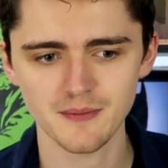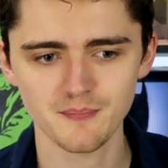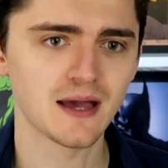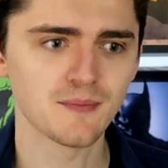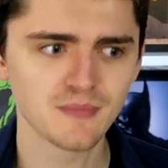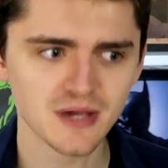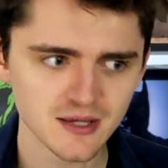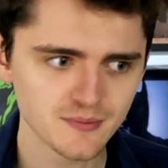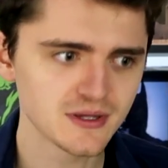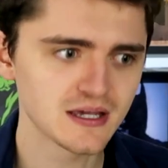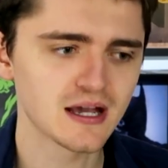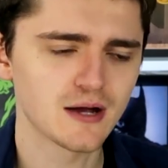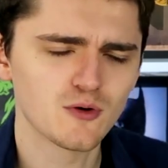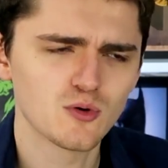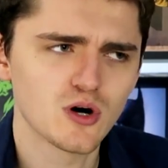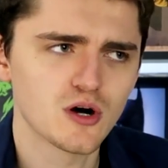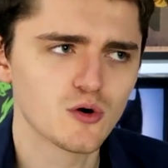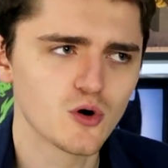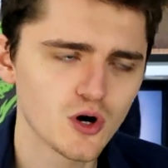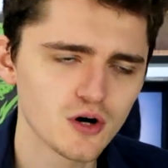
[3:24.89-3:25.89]
And maybe,
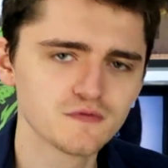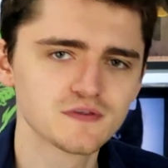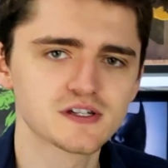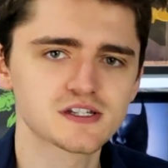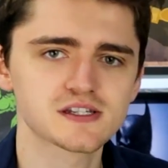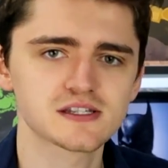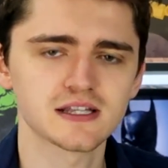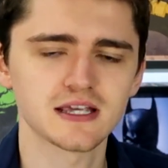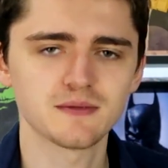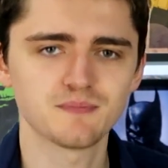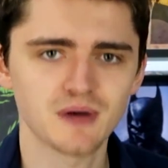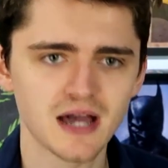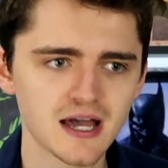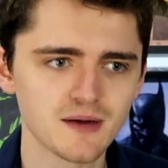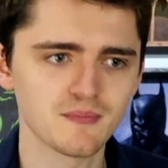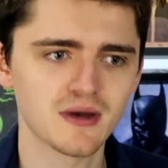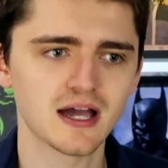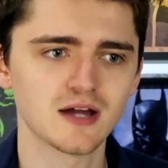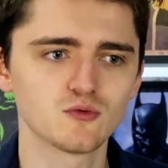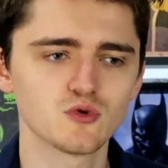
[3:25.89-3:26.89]
well, obviously,
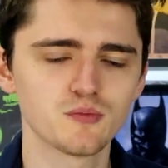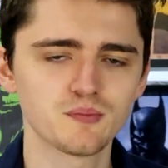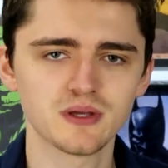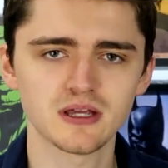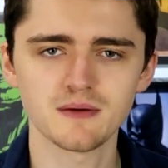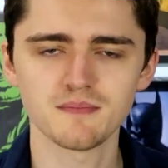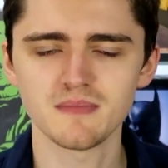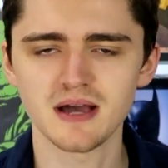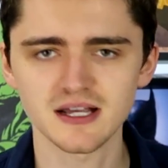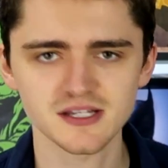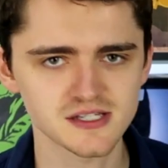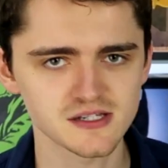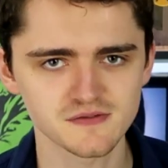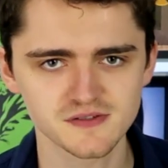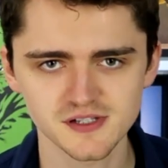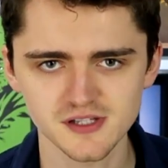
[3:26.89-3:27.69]
Batman would be a massive